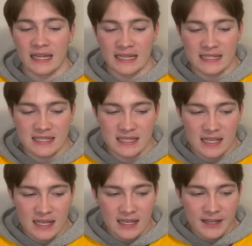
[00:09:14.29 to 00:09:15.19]
And it's
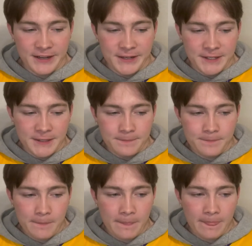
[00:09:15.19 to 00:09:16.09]

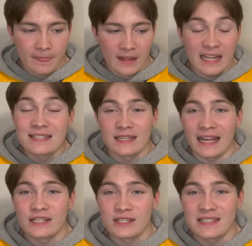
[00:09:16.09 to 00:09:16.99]

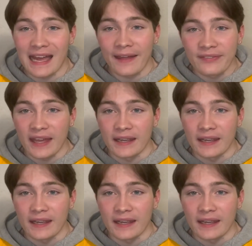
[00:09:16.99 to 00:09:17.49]
a sad thing,